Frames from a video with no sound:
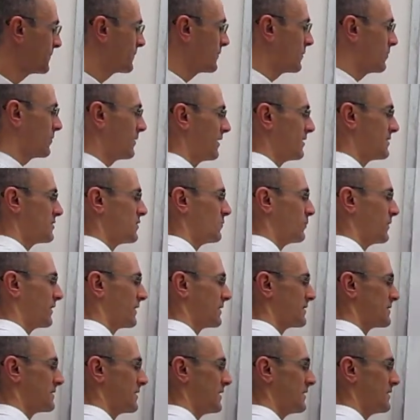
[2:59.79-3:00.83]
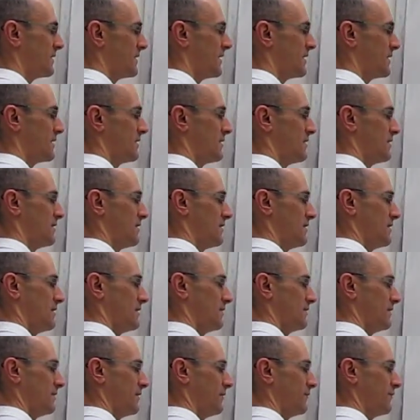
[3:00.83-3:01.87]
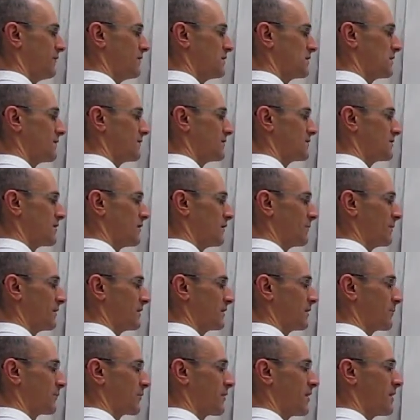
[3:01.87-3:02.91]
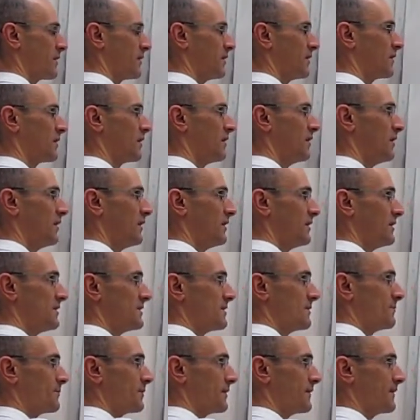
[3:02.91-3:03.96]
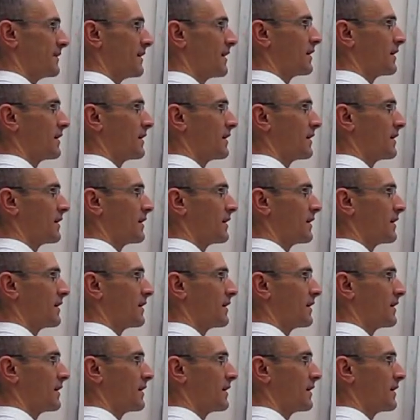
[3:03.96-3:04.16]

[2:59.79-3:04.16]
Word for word: Okay, so we can say that the definition of the solubility product is simply the